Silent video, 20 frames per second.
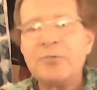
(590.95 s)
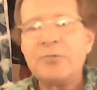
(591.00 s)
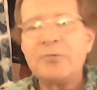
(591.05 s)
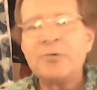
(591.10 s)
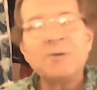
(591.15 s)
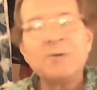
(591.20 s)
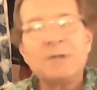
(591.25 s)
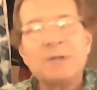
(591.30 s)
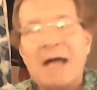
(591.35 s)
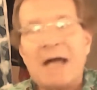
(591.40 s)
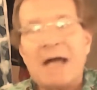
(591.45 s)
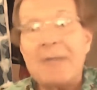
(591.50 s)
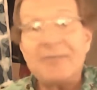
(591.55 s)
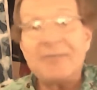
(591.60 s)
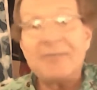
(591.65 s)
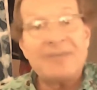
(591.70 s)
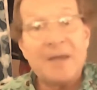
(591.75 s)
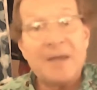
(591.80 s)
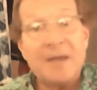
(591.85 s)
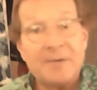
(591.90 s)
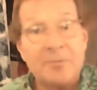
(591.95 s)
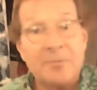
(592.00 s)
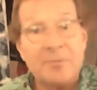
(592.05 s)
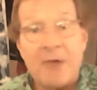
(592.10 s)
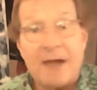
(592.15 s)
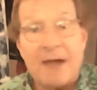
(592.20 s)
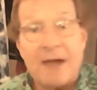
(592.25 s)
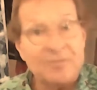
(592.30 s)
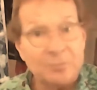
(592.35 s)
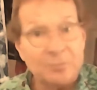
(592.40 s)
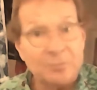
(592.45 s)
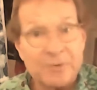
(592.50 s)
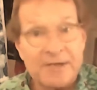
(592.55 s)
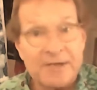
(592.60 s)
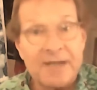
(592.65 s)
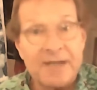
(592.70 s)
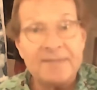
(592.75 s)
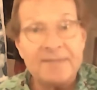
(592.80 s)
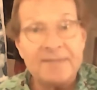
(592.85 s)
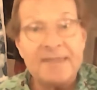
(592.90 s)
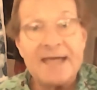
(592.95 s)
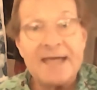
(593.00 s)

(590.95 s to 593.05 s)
a real lopsided rivalry yet.